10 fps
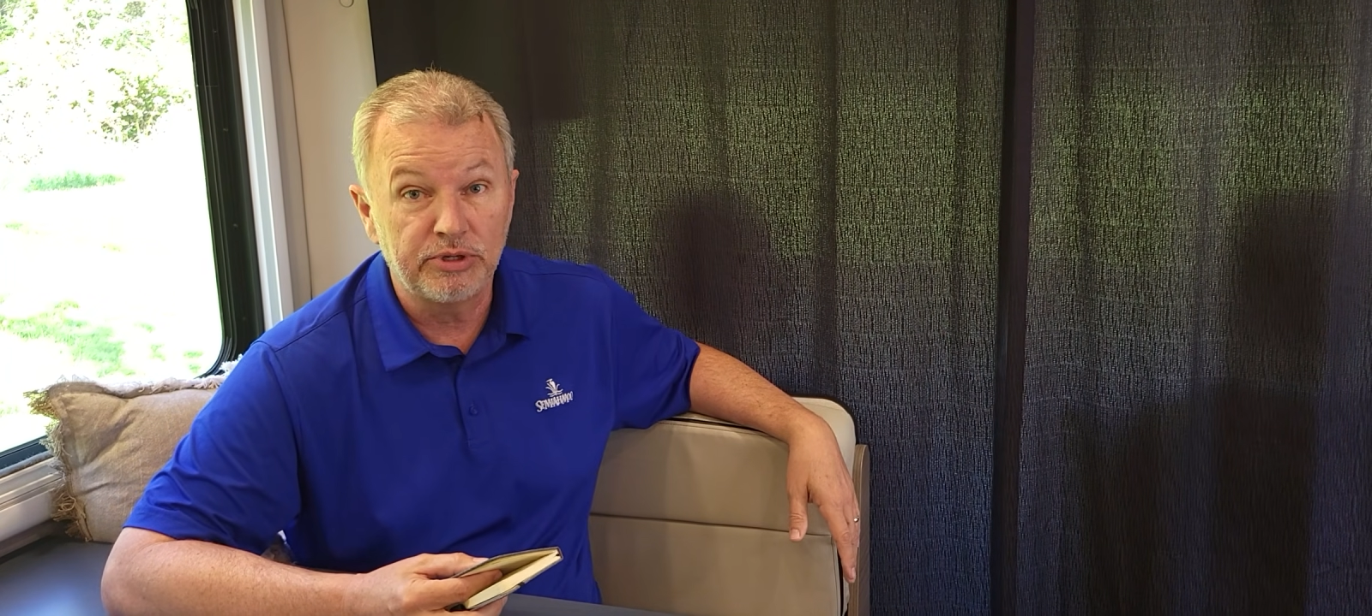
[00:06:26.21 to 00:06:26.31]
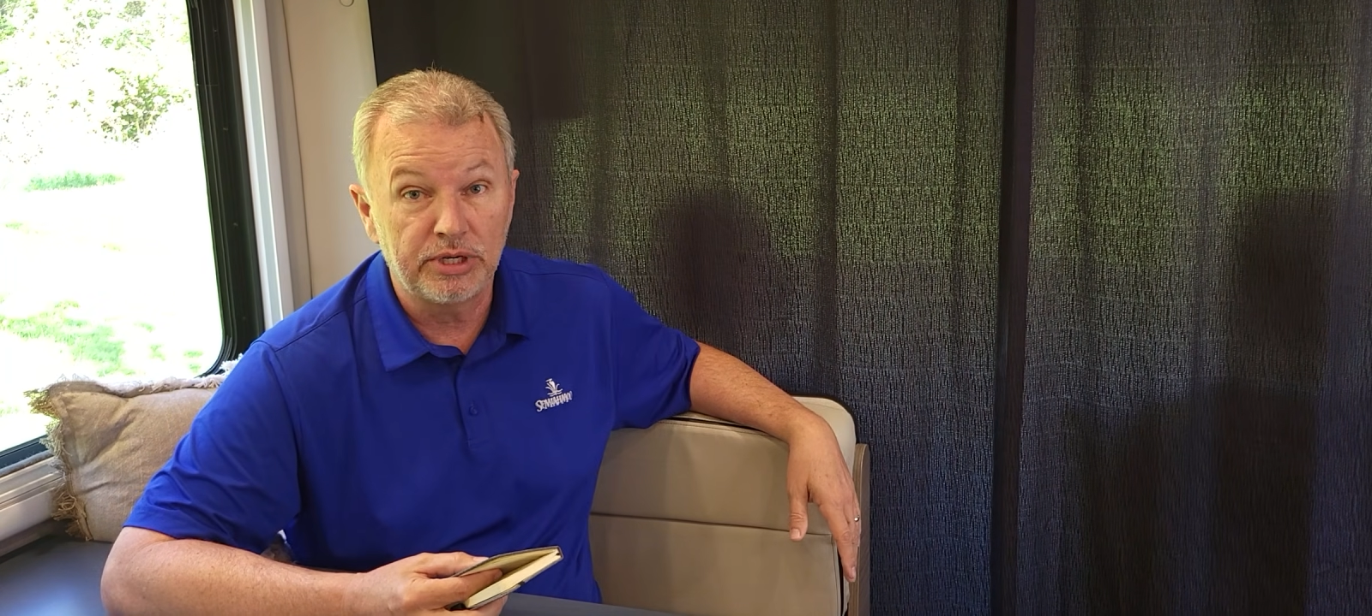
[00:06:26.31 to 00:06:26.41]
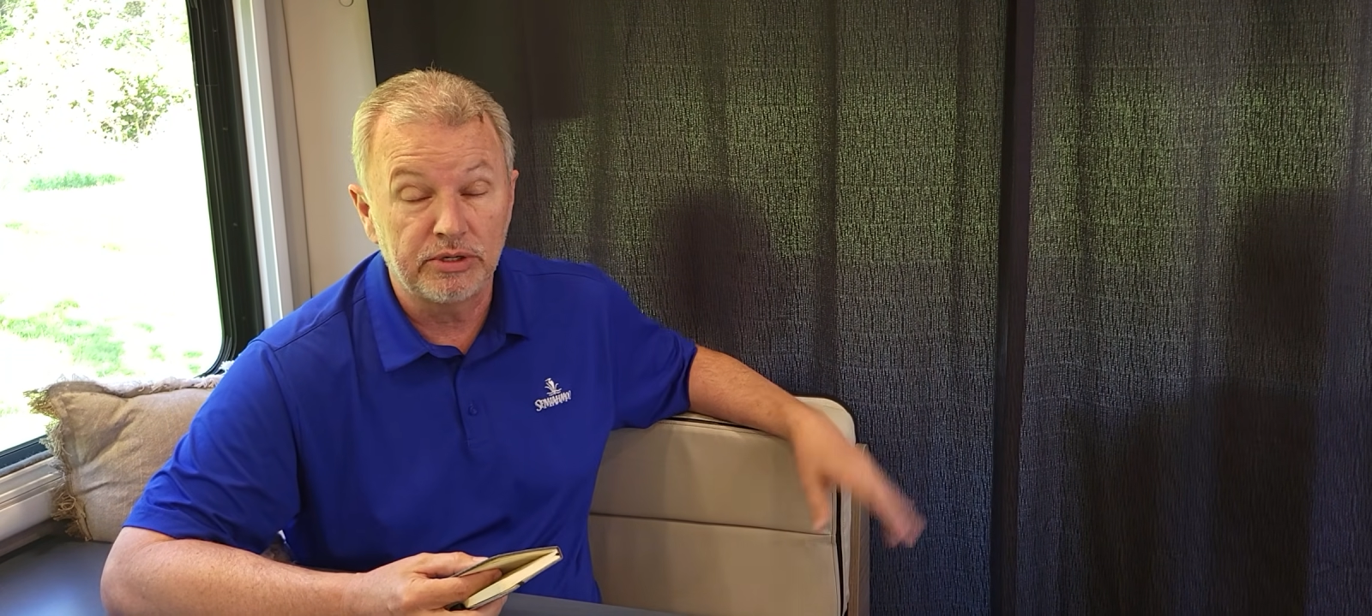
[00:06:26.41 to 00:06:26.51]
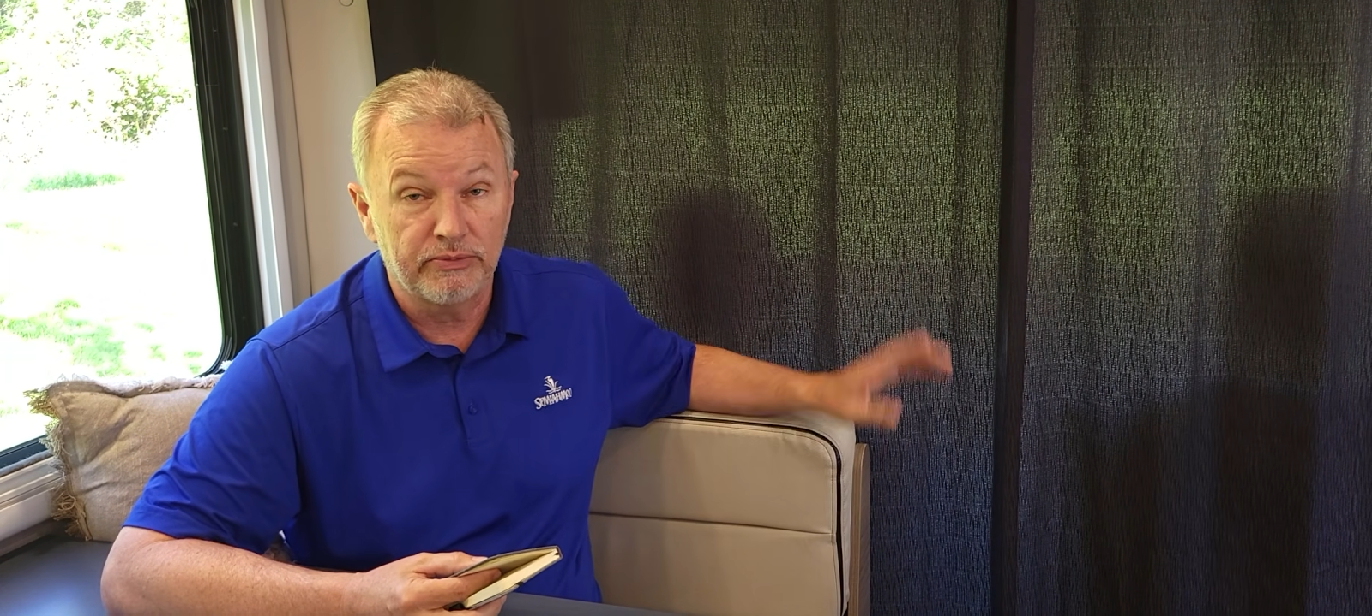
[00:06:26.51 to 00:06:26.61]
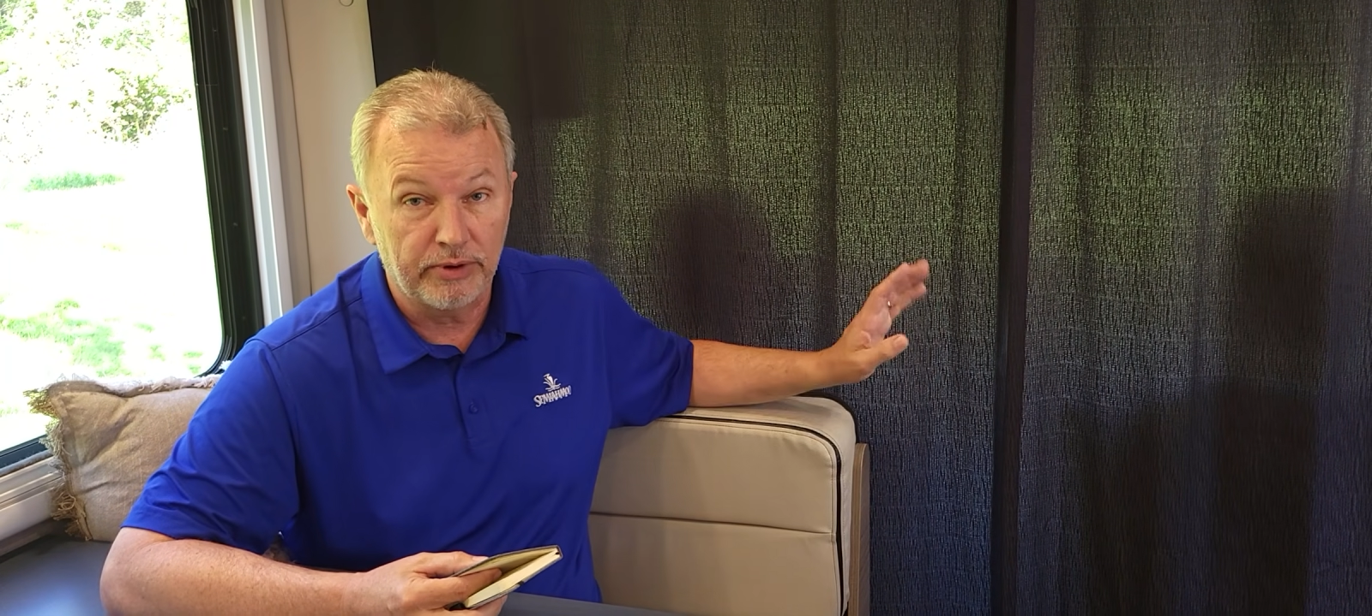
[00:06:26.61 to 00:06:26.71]

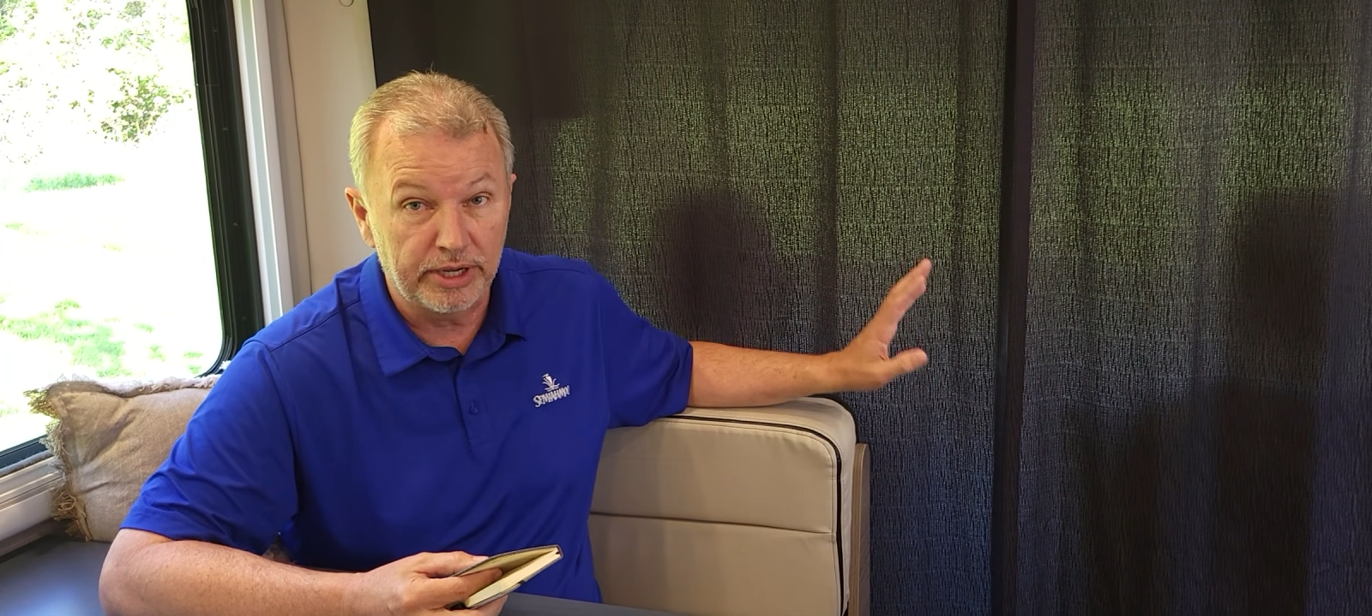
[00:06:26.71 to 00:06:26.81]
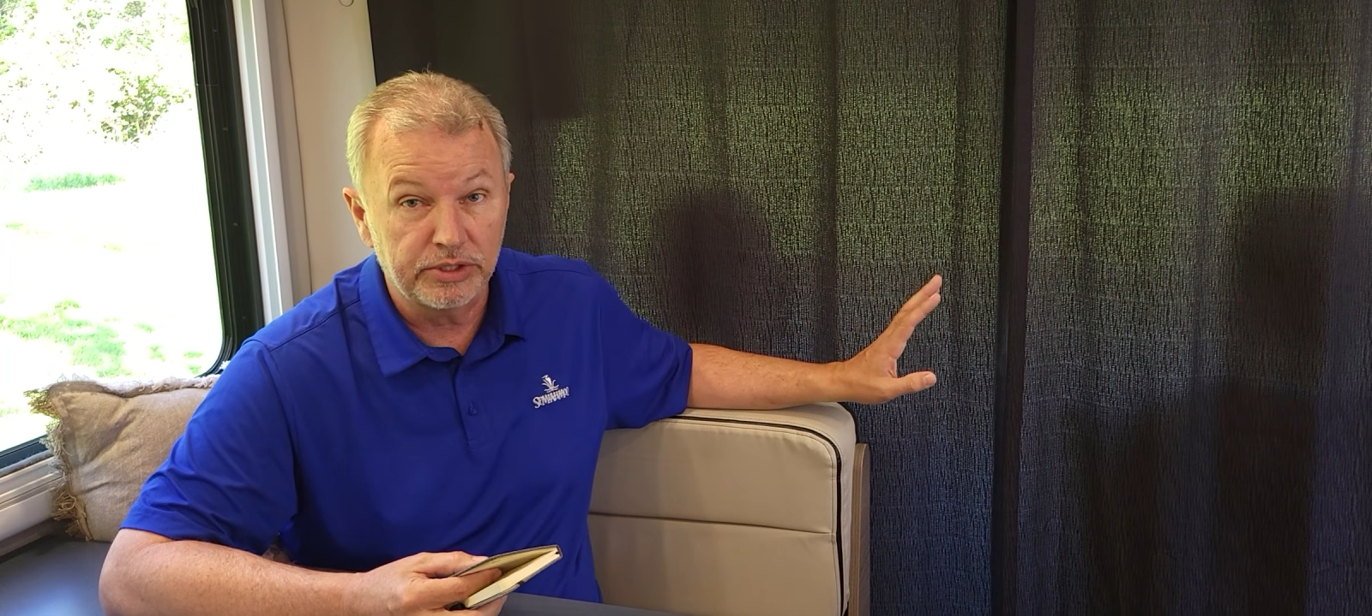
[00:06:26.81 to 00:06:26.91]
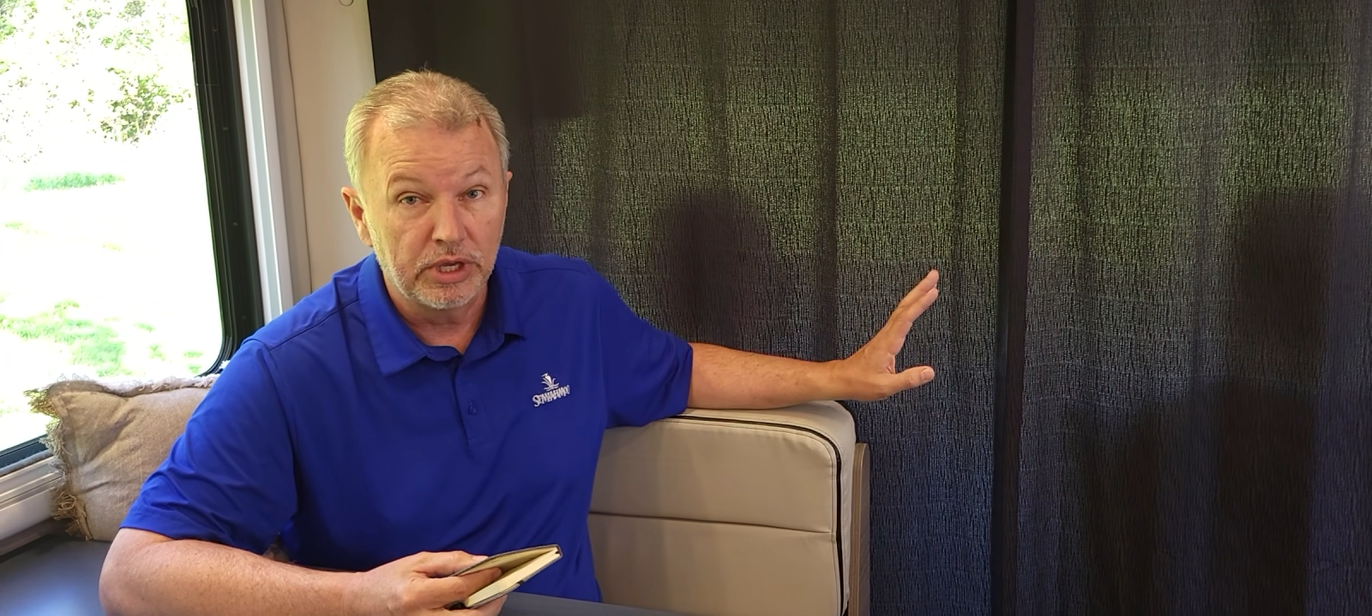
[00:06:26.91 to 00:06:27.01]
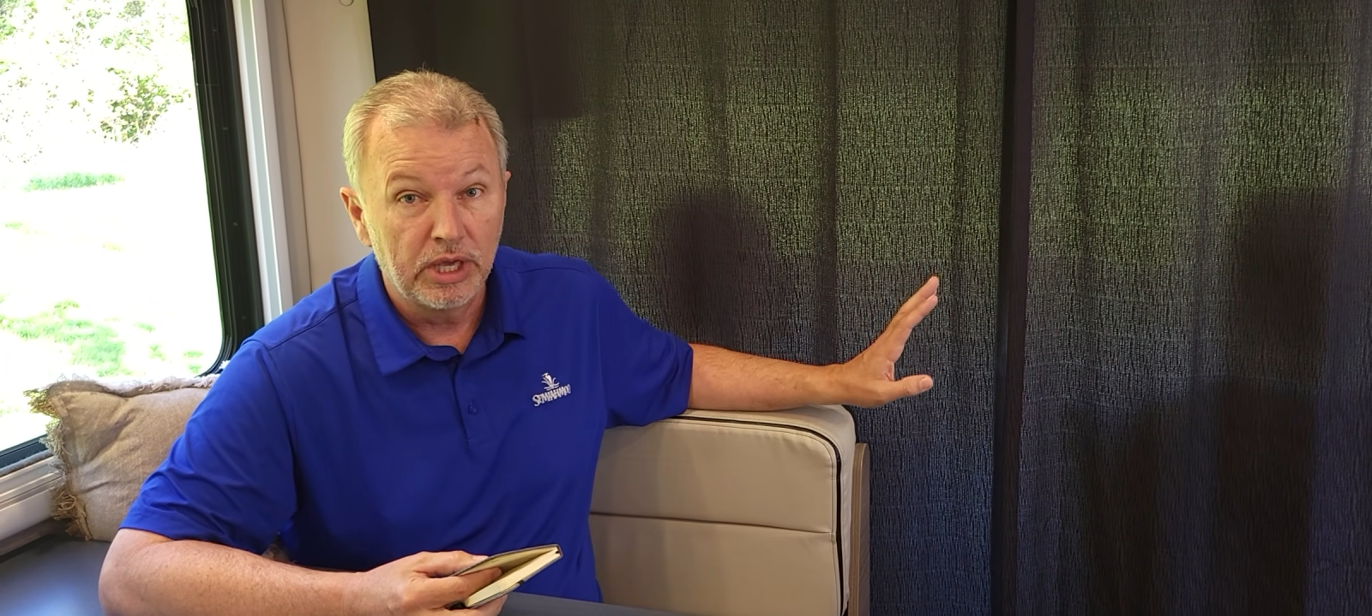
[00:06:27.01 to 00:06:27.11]
changer for us.